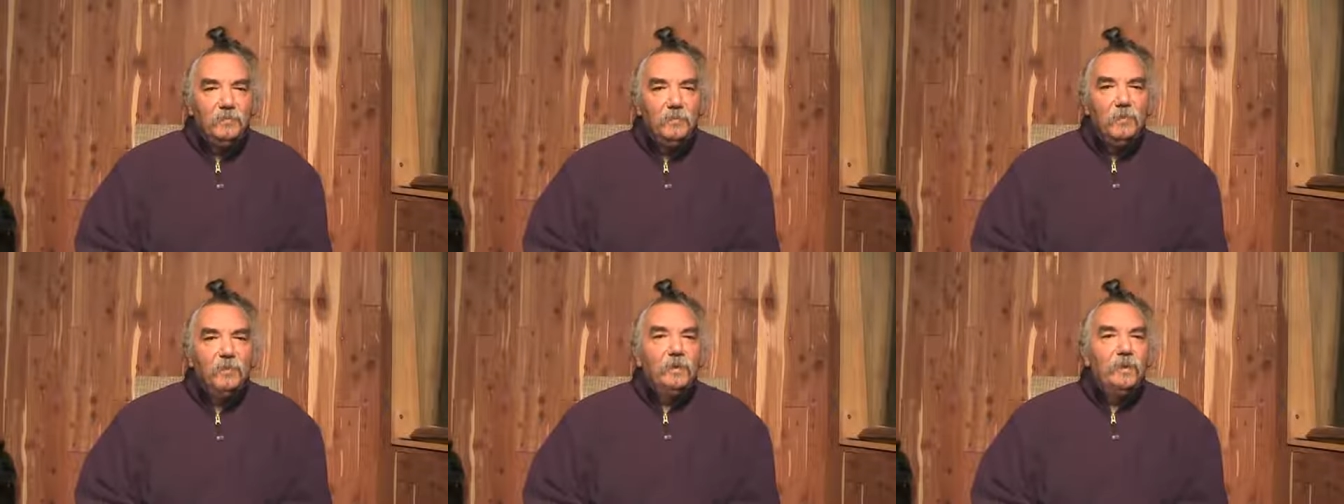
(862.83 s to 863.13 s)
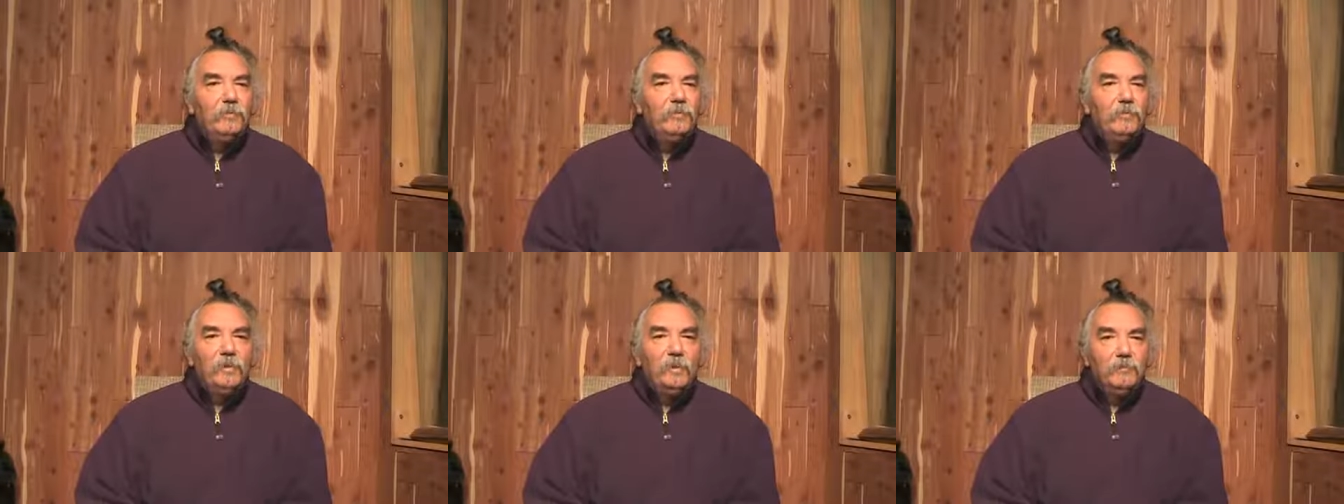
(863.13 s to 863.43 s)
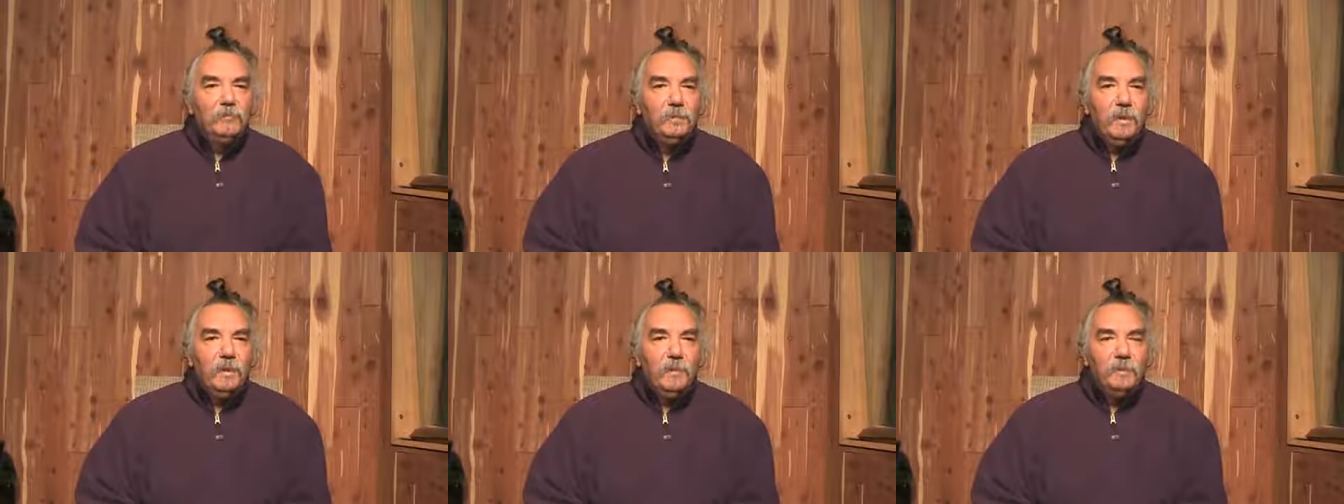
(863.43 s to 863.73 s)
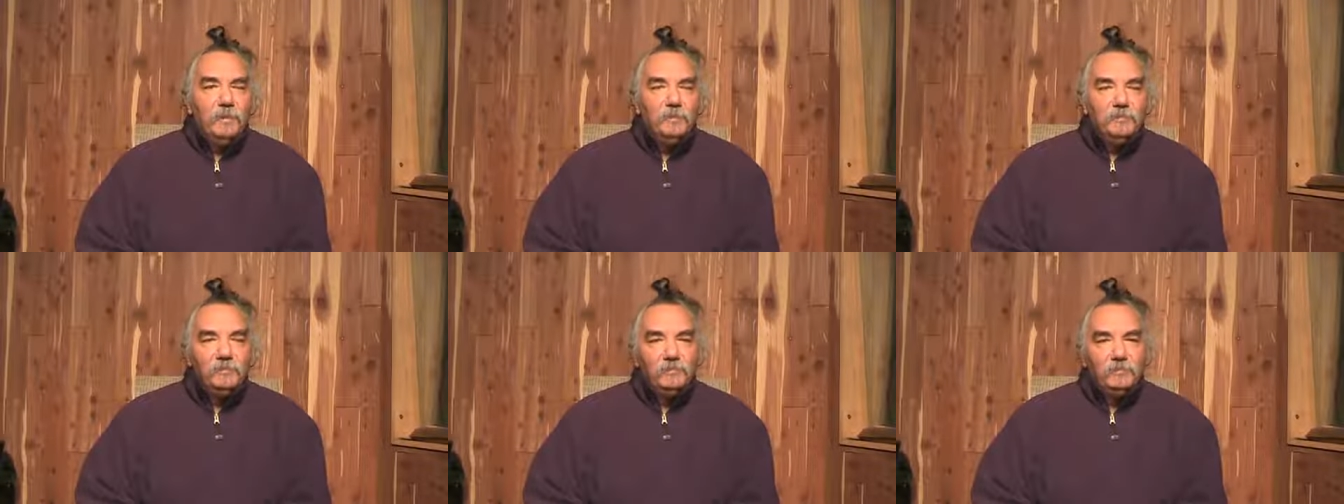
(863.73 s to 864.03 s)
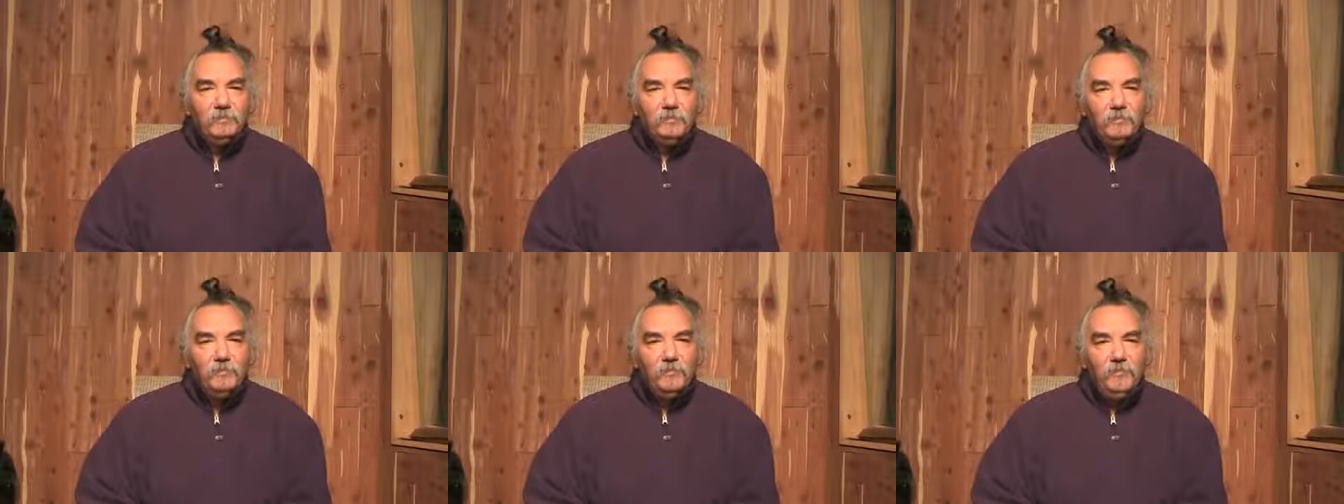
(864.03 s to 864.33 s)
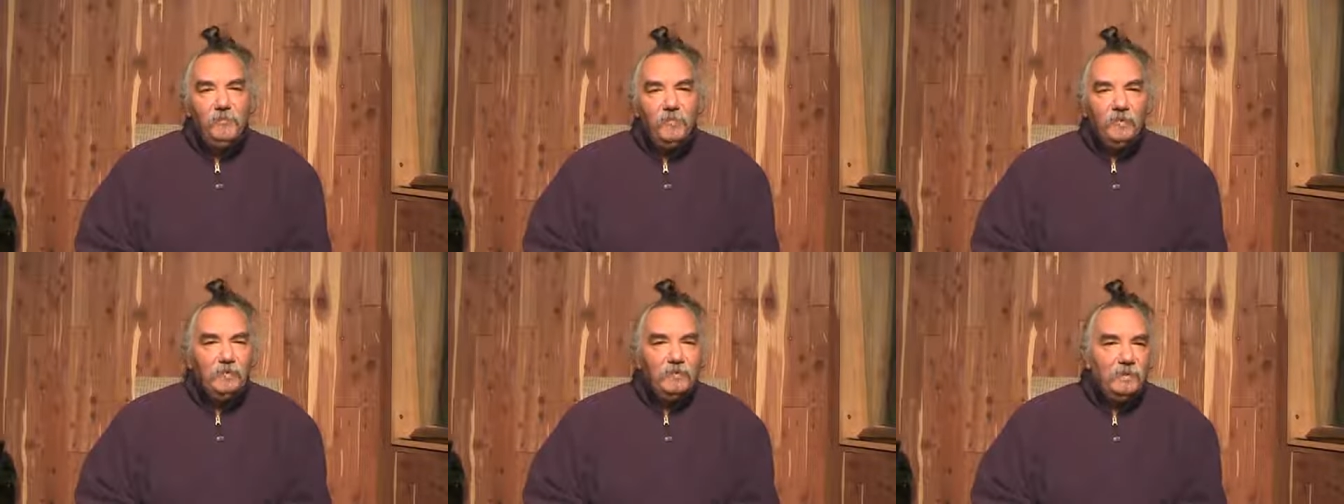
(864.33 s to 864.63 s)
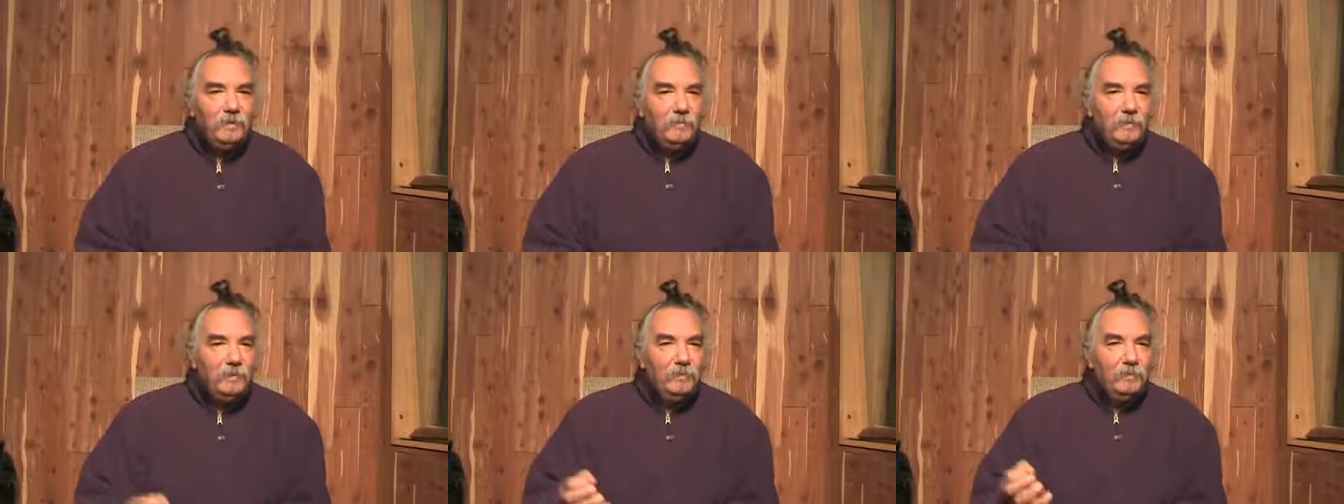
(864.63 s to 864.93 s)
All that brain power. They
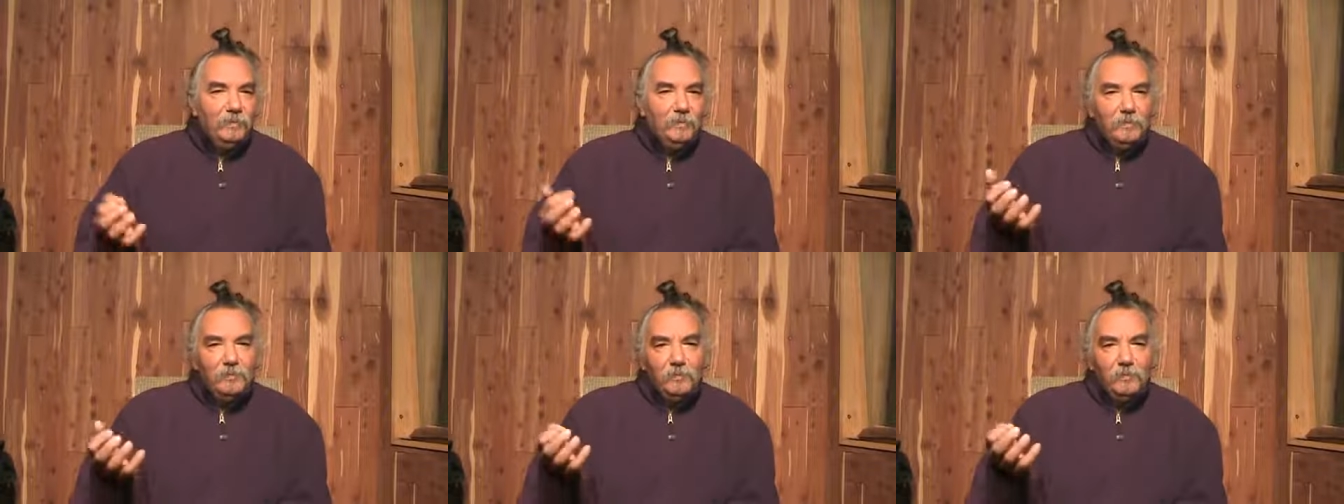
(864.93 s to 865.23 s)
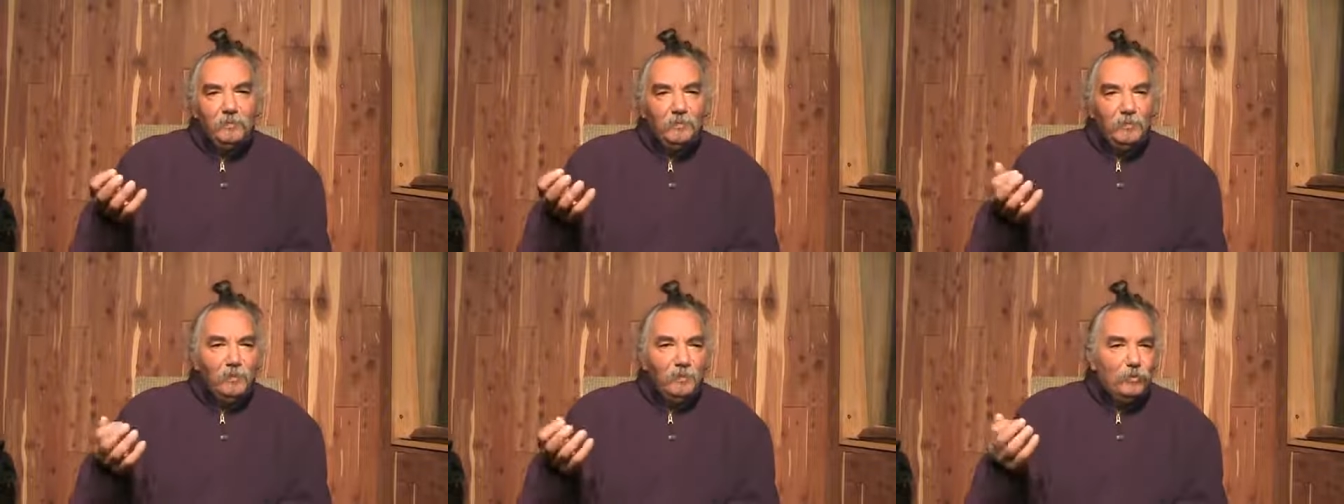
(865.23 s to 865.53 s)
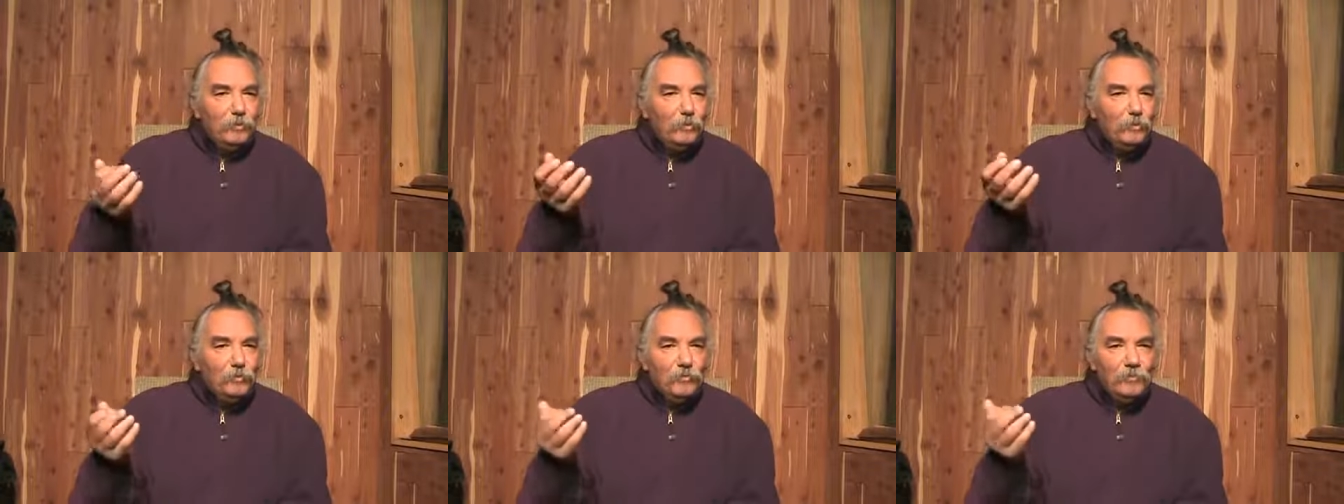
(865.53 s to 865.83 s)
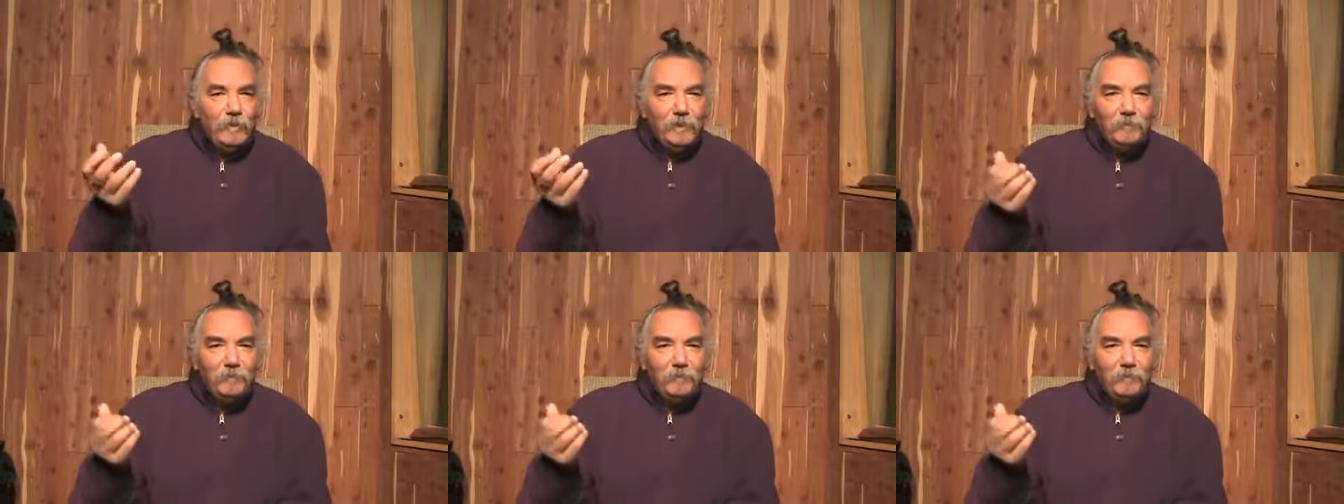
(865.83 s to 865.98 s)
say, we want 2 5%.